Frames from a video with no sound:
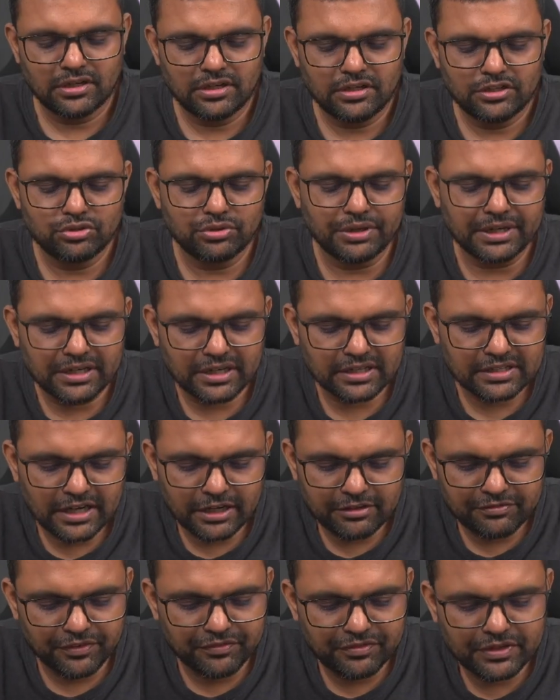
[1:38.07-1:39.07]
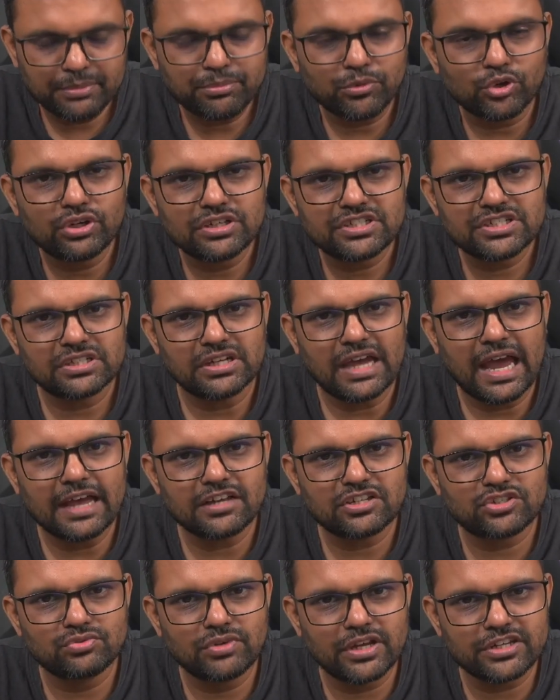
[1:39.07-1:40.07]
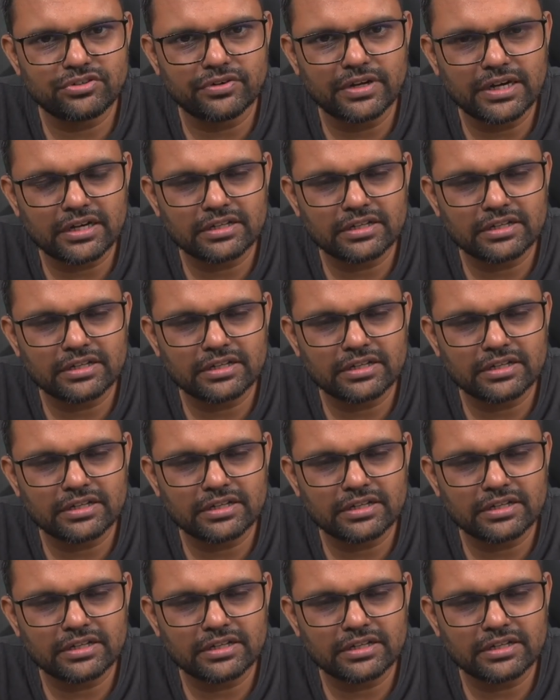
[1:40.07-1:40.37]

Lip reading: You enter that 50 points. As soon as you enter